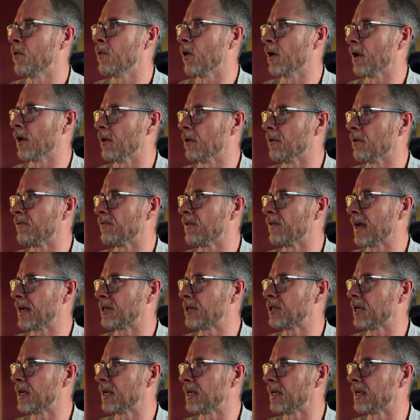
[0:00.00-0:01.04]
morning
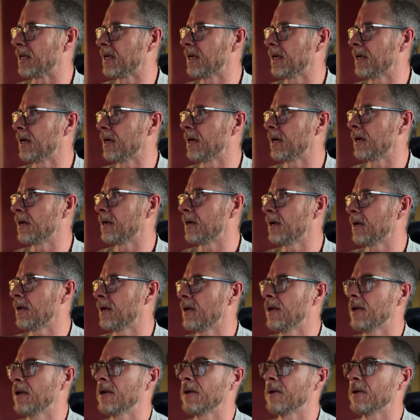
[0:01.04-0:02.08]
reflection here.
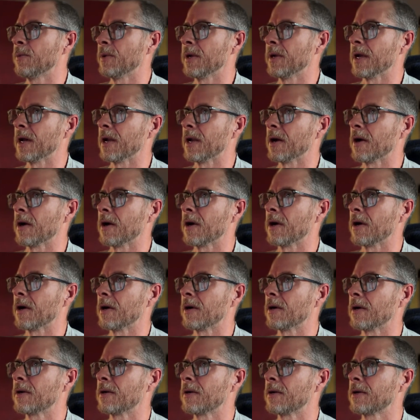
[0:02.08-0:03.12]
We got our